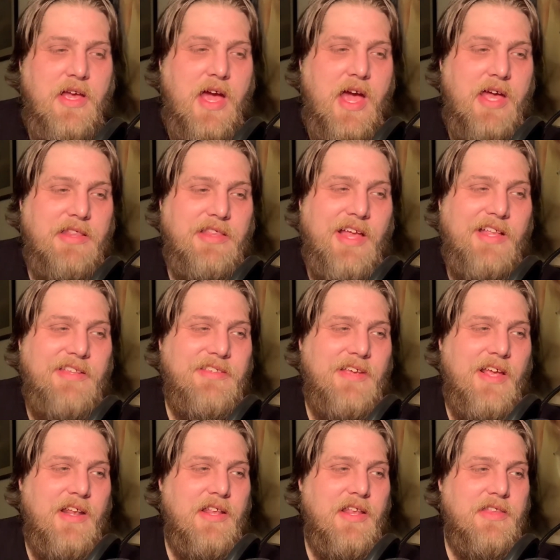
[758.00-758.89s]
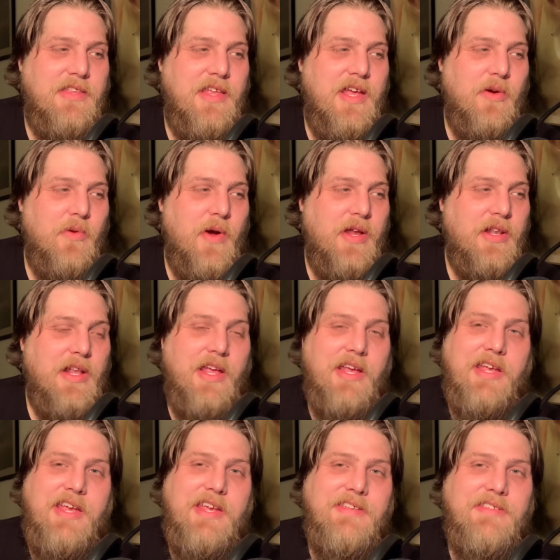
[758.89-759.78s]
And that's kind of the thing, right?
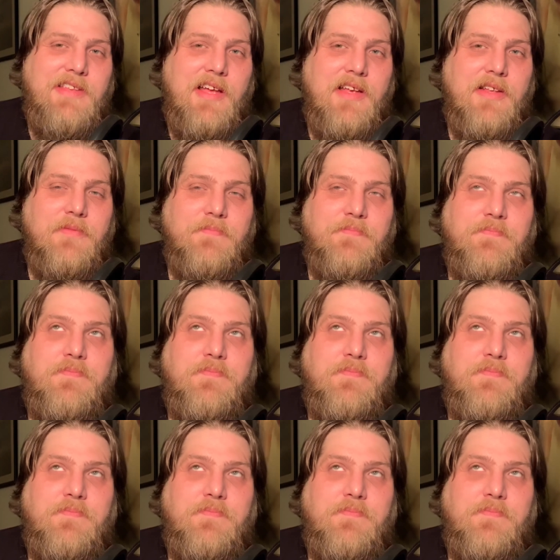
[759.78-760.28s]
Like he's not,